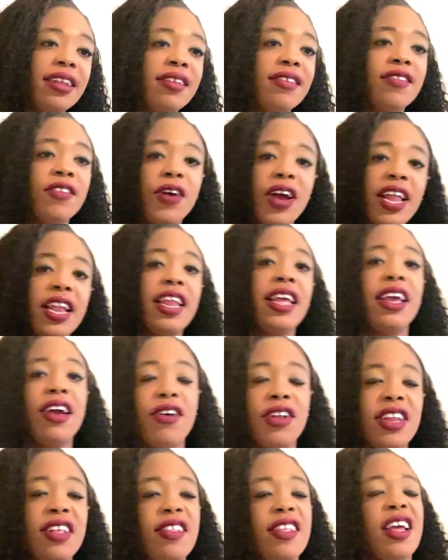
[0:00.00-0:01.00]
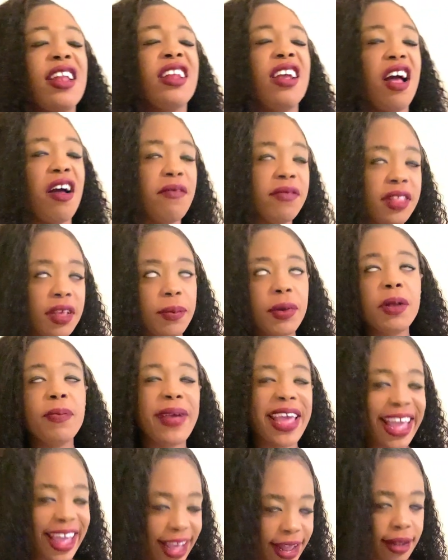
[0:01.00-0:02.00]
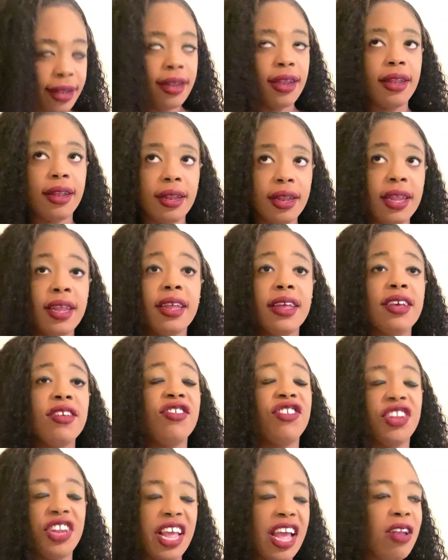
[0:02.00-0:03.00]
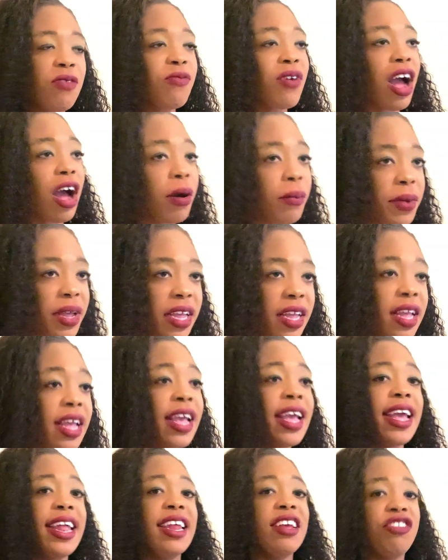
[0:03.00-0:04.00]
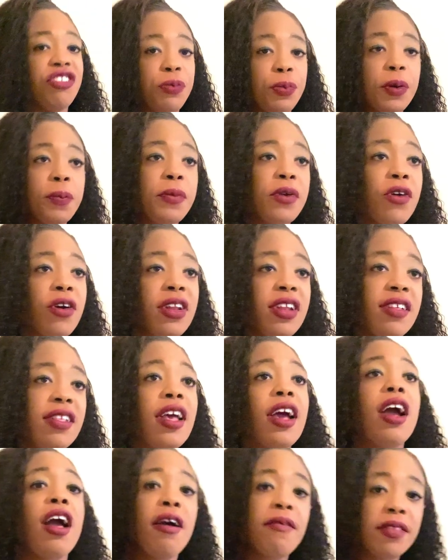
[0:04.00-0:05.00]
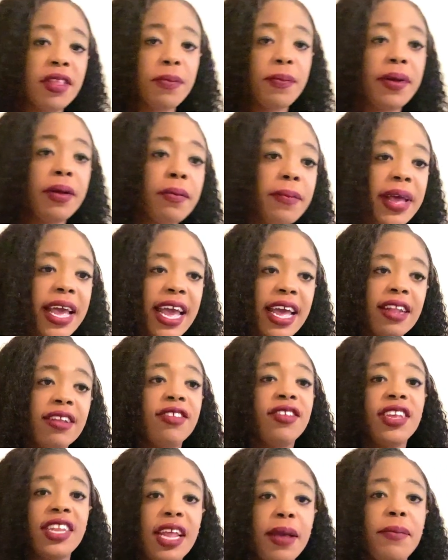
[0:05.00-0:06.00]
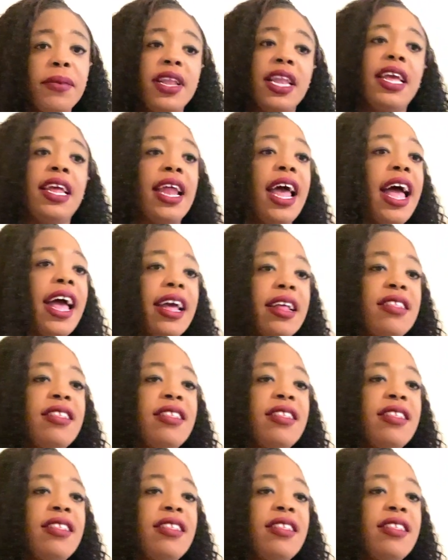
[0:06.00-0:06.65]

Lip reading: So I lay on this uncomfortable bed. She then round me, and then she put me on this uncomfortable bed, and she tell me lay down.